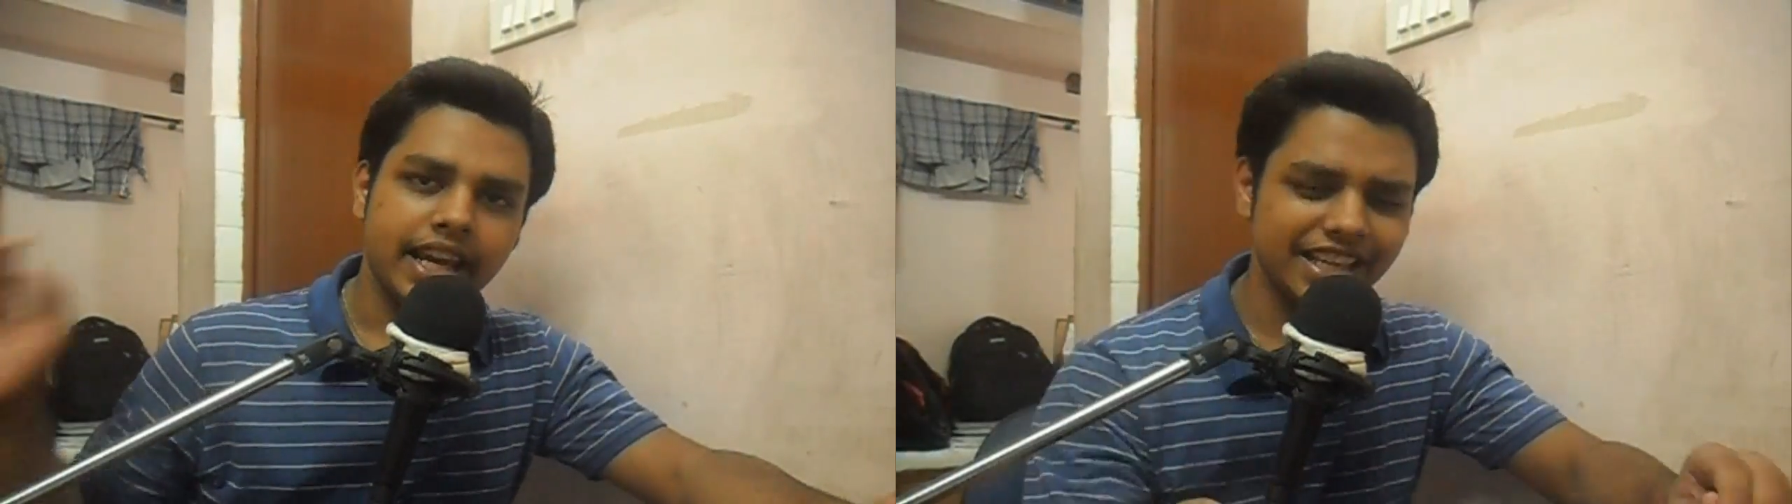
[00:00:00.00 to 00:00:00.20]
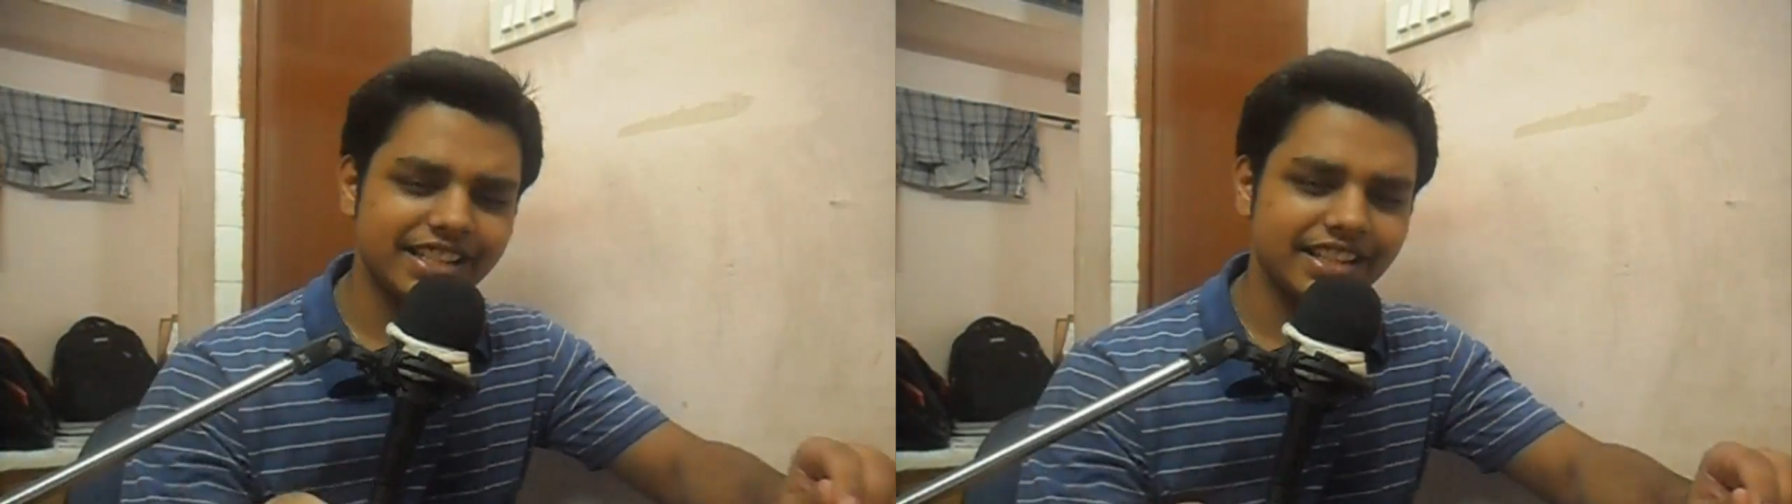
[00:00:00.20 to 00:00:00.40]

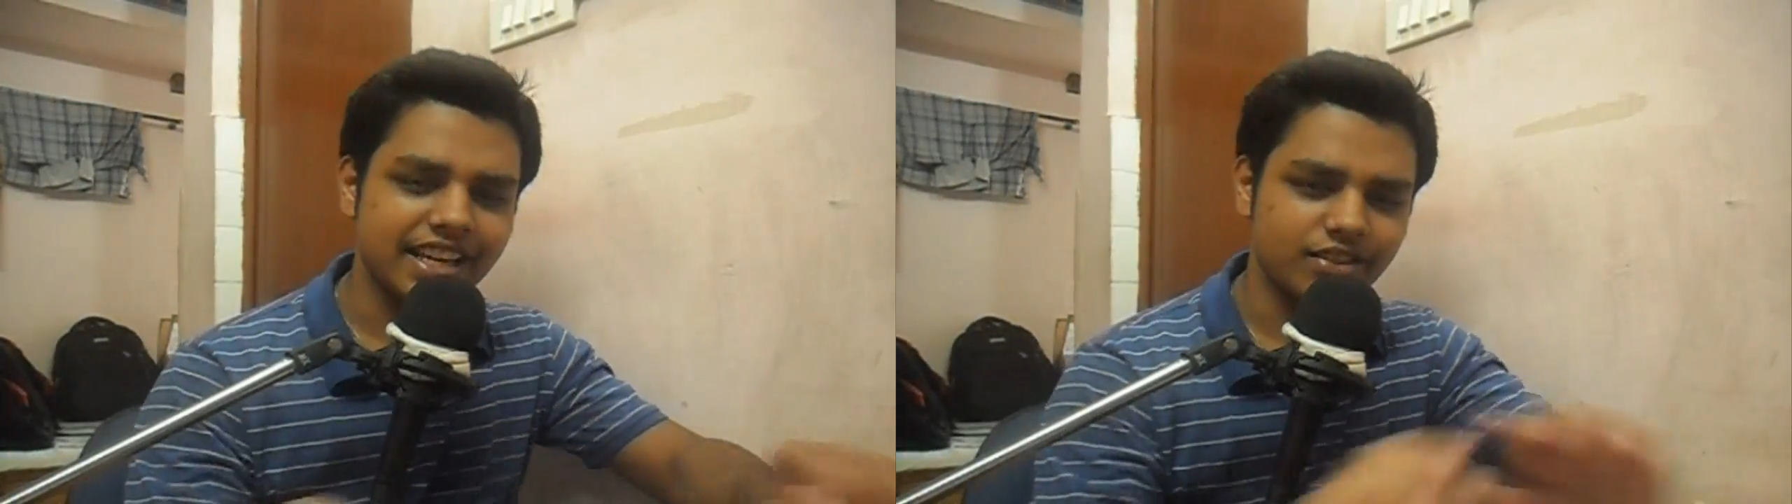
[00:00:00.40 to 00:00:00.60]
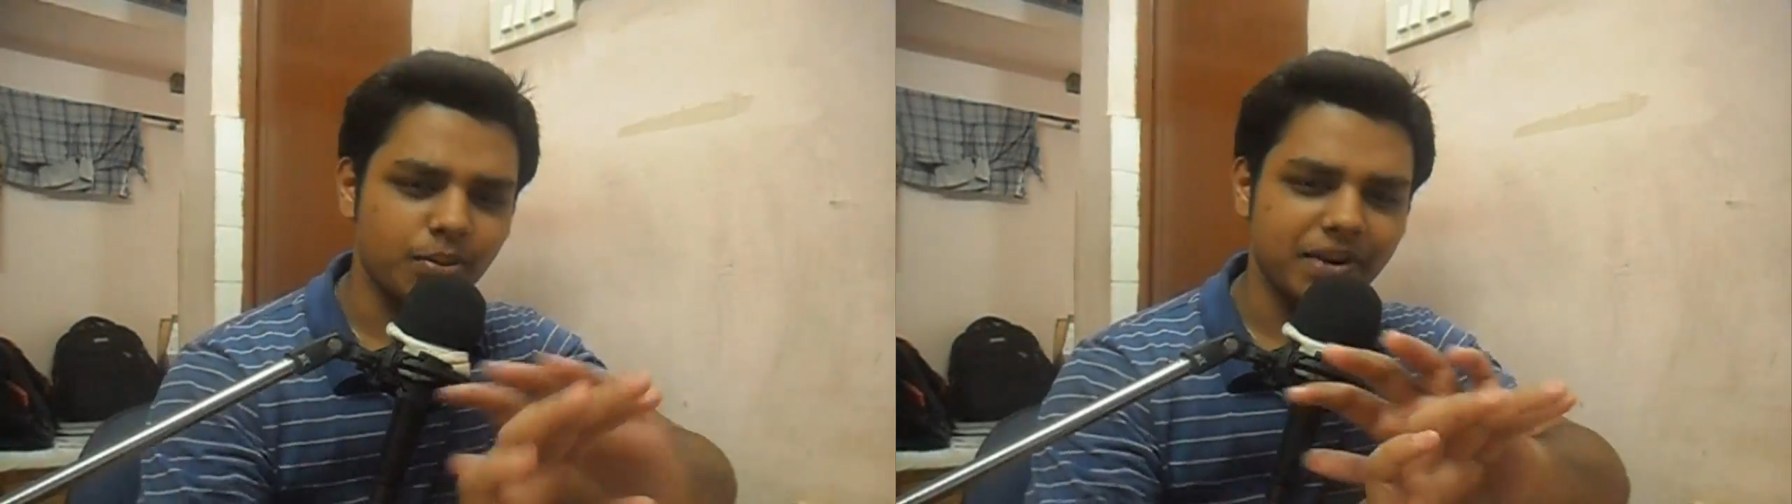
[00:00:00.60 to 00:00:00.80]
This
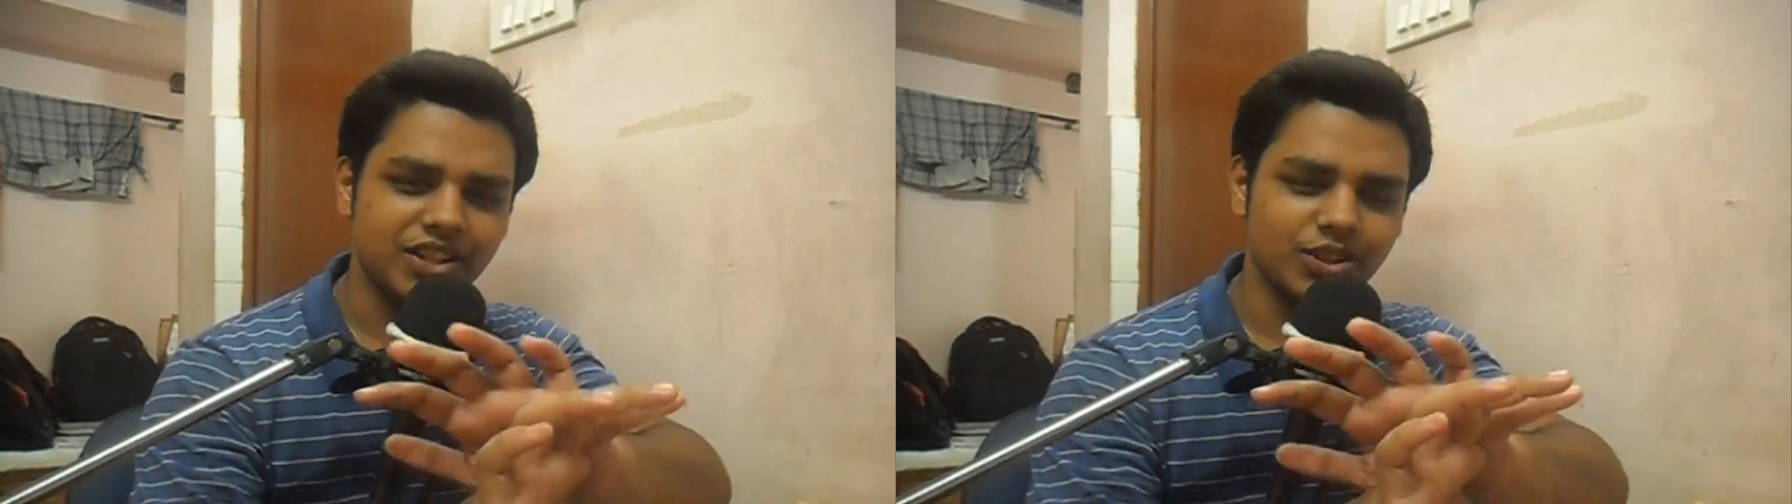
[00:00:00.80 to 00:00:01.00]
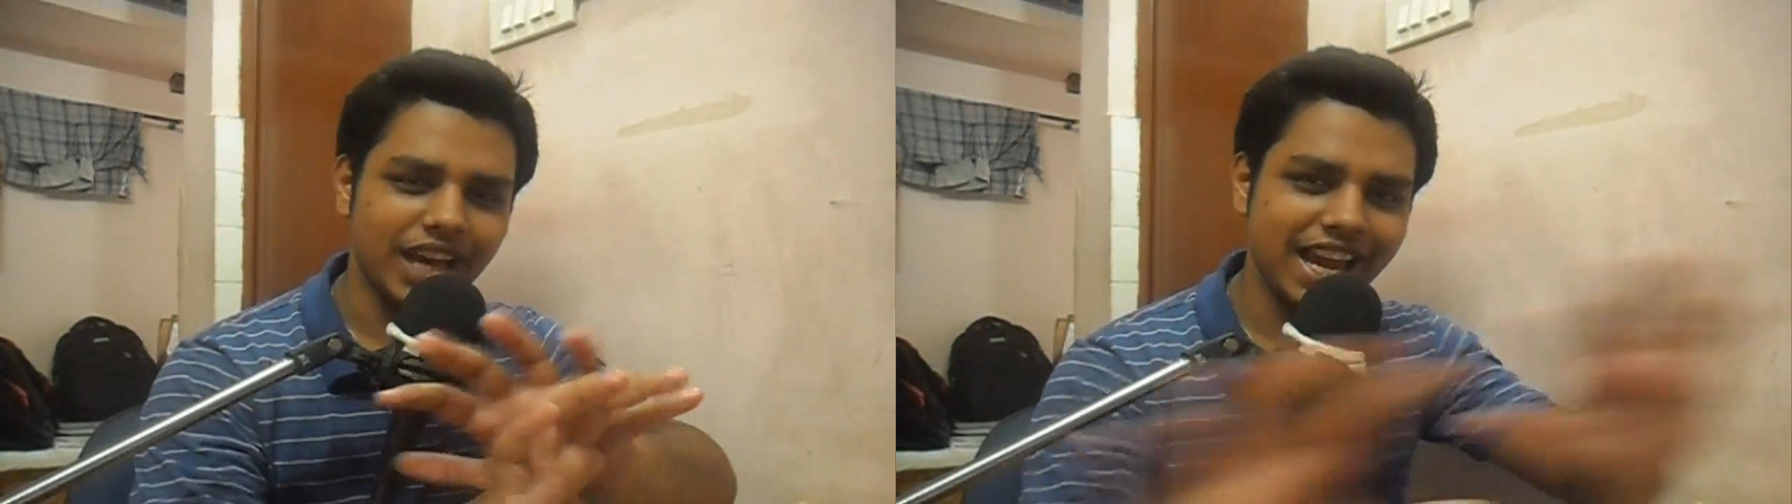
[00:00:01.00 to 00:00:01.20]
is open to